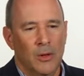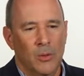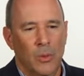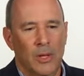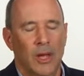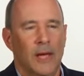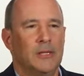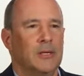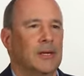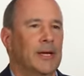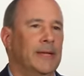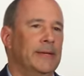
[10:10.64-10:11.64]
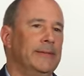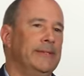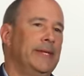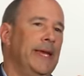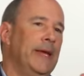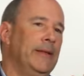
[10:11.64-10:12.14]
we'd like to kind of
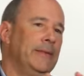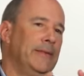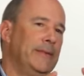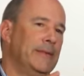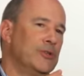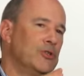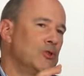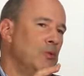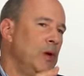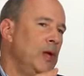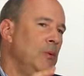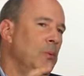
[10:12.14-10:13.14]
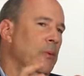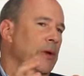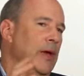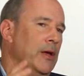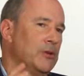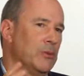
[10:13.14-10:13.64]
take the screen where
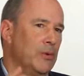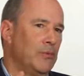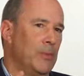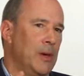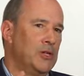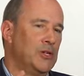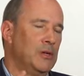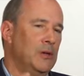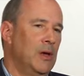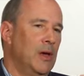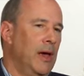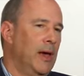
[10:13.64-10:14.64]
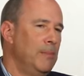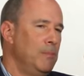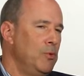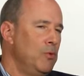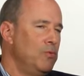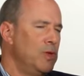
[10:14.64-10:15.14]
we enter information and
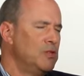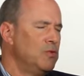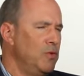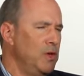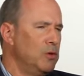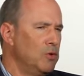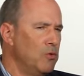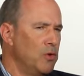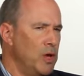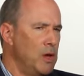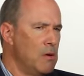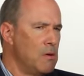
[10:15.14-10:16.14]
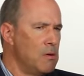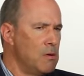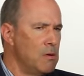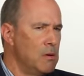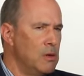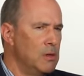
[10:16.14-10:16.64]
move this field over here
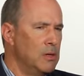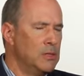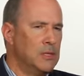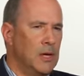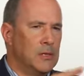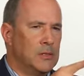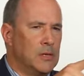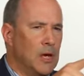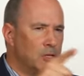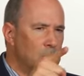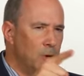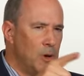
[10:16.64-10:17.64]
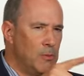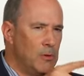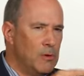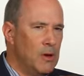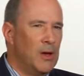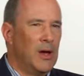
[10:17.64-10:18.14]
that says customer number.
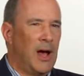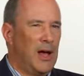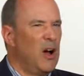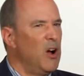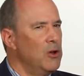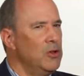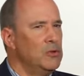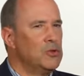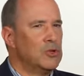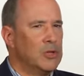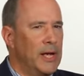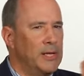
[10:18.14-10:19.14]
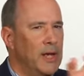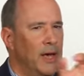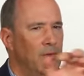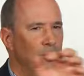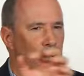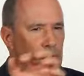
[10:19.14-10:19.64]
Our users like to
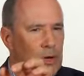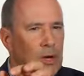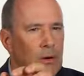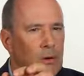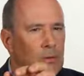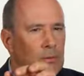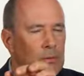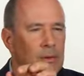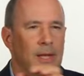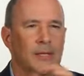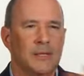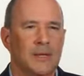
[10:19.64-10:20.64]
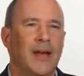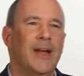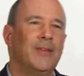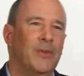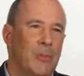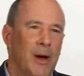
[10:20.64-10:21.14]
have it over here. Well, that's
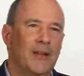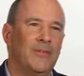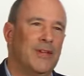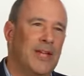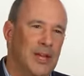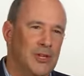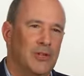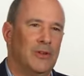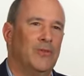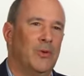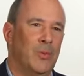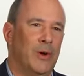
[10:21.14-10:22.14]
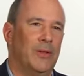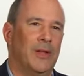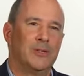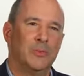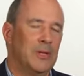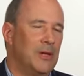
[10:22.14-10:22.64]
kind of a modification, if you will.
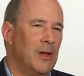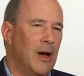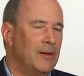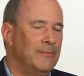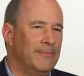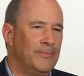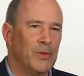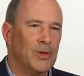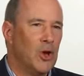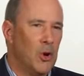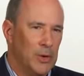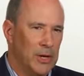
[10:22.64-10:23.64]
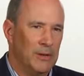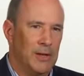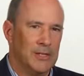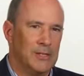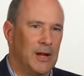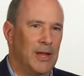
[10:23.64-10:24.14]
That's really not coding.
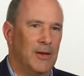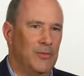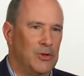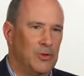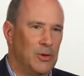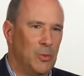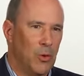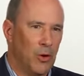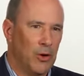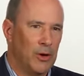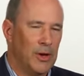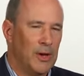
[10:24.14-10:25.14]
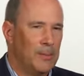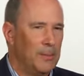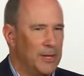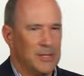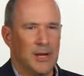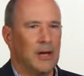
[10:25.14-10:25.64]
That's not heavy duty work,
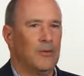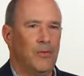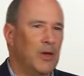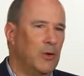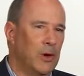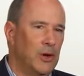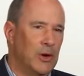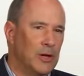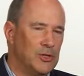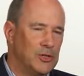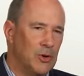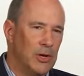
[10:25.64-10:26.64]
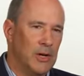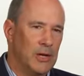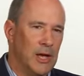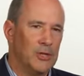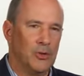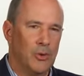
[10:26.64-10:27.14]
but it's not configuring. You're not just turning a
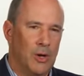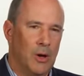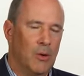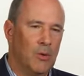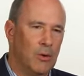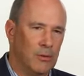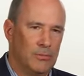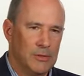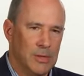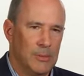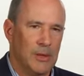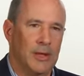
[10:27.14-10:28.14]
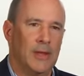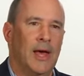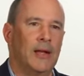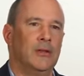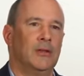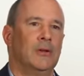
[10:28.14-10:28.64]
yes or a no or something like
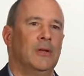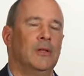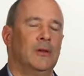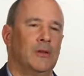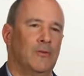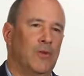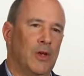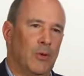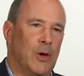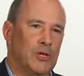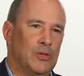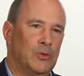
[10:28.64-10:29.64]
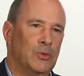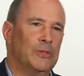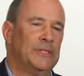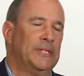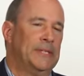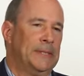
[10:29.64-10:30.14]
that in the configuration tool.
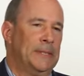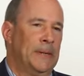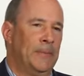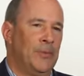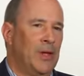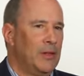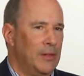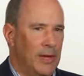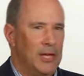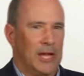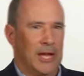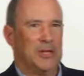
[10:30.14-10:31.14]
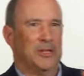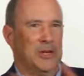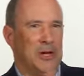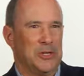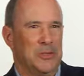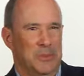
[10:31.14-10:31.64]
Then you get to the
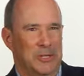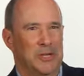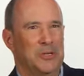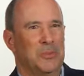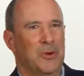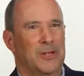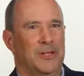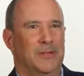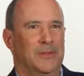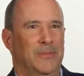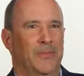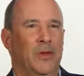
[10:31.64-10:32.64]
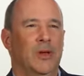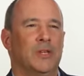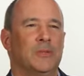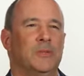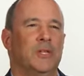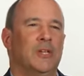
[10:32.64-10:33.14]
customization process.
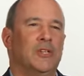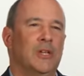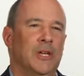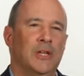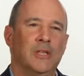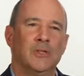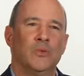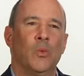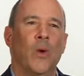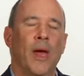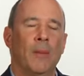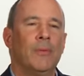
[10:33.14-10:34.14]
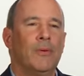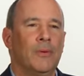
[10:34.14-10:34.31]
Customization is ramp